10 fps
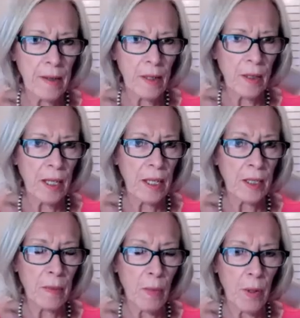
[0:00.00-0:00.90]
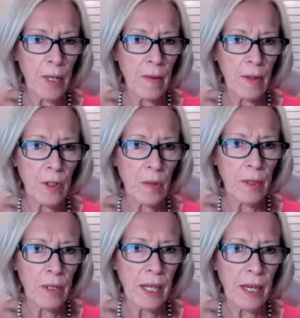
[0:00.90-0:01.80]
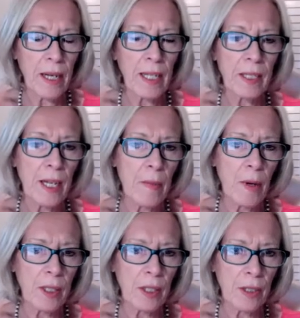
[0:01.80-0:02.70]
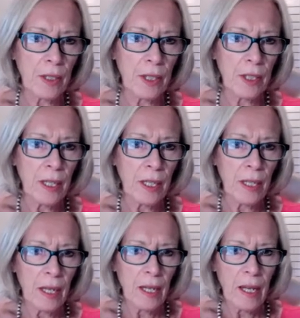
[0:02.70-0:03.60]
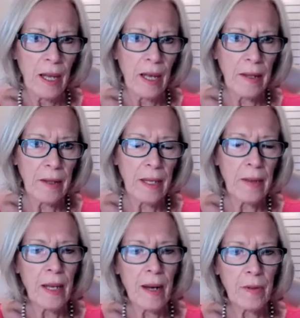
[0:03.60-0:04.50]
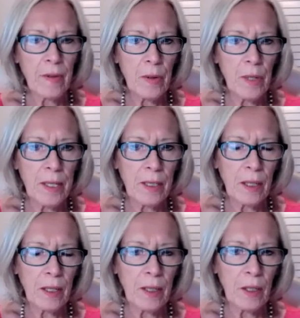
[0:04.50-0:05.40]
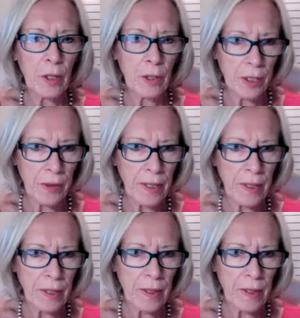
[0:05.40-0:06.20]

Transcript: You said is the morning of October the 2nd at St. Mark's Church, and then the afternoon is on Kerr Street?